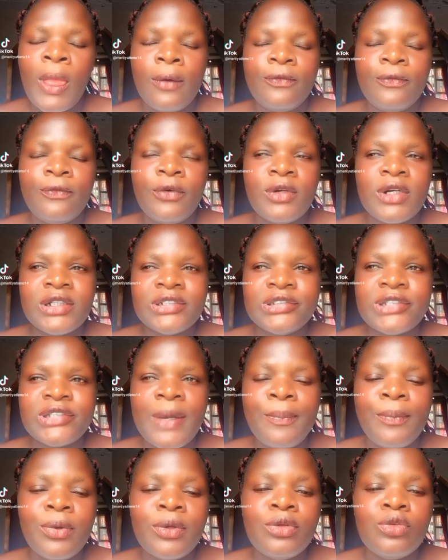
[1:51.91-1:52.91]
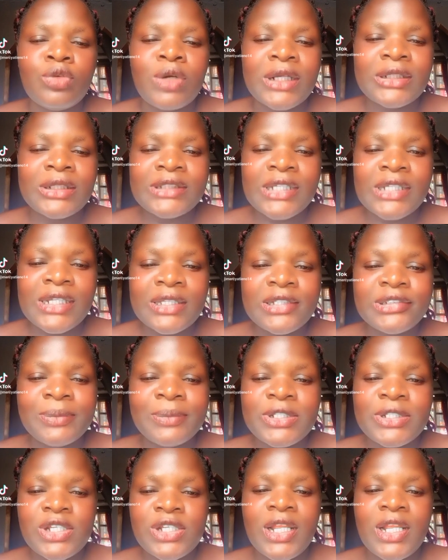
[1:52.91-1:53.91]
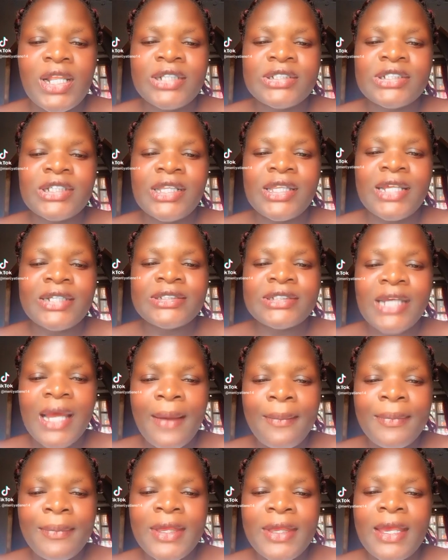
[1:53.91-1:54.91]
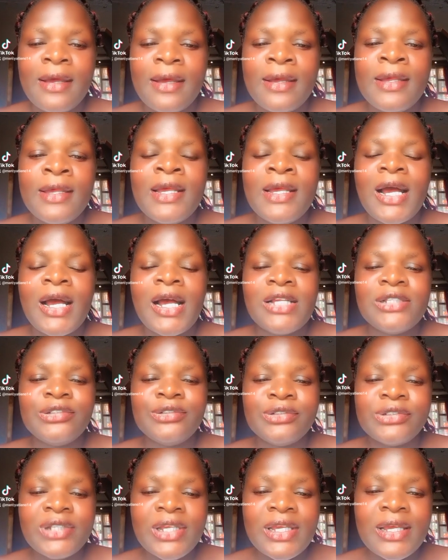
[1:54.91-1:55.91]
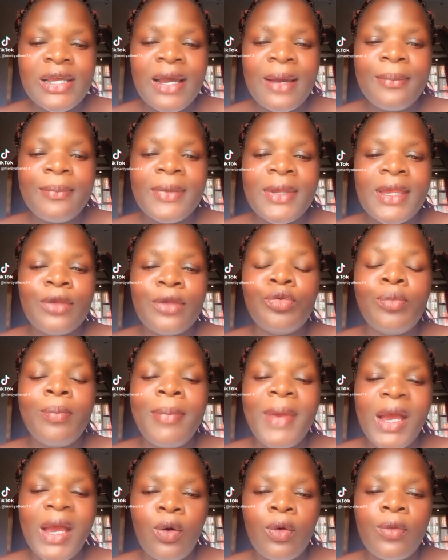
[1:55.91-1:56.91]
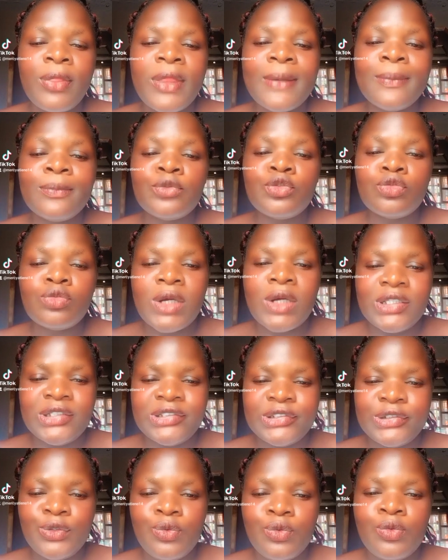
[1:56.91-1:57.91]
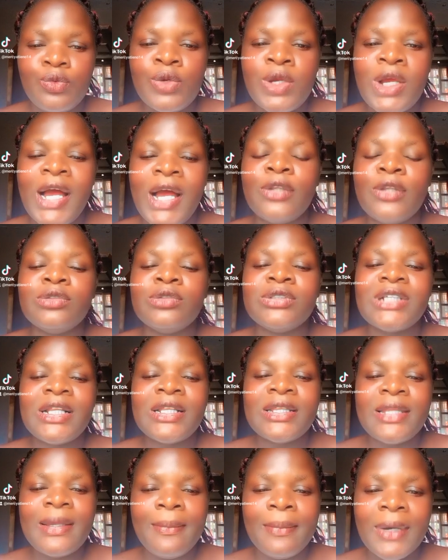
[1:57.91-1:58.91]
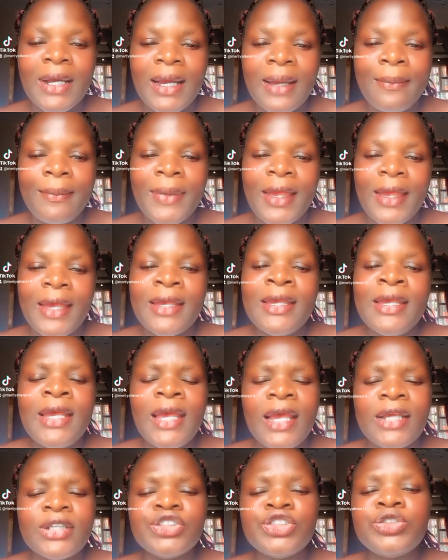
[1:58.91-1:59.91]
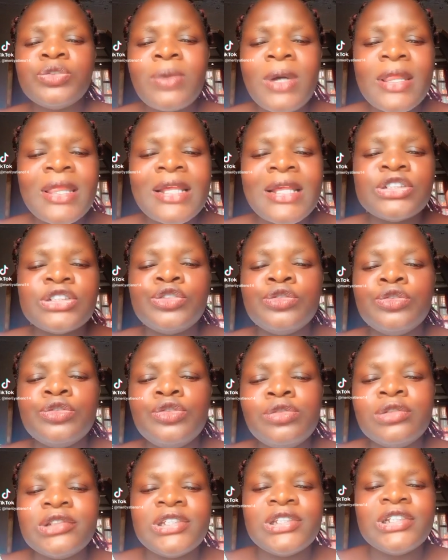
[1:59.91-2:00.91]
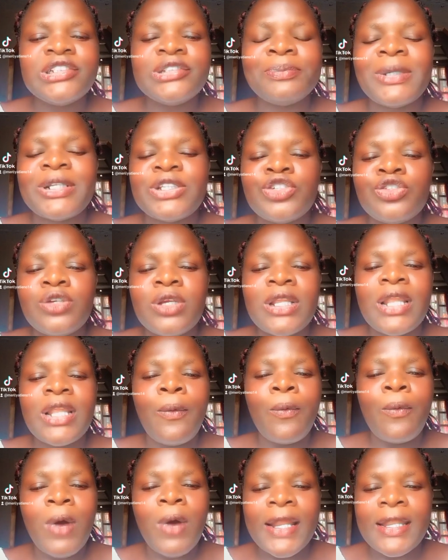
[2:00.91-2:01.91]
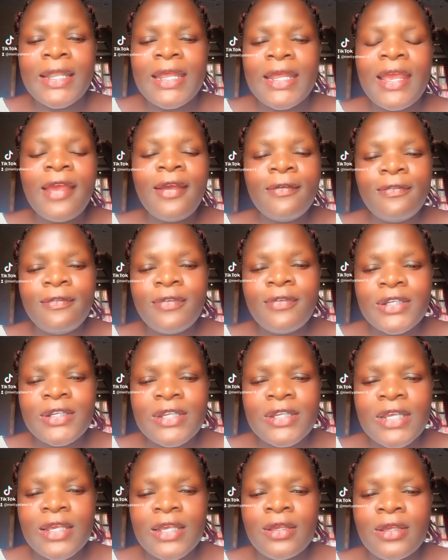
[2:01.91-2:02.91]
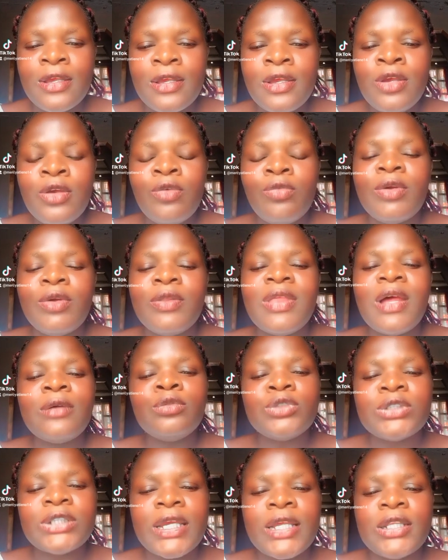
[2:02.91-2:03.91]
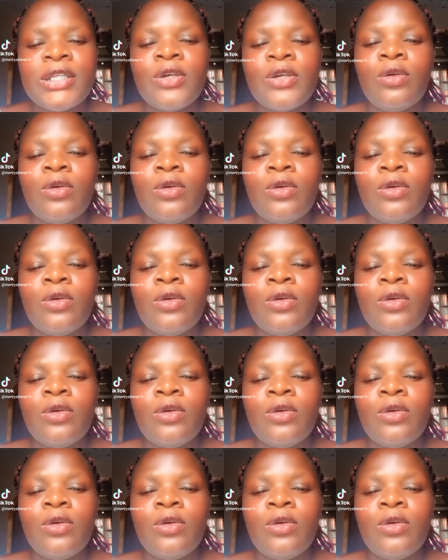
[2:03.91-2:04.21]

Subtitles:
for example, you can tell this particular child that come here. As you say come here, you beckon them towards you and you tell them come here. Ensure that you use this particular word every day without any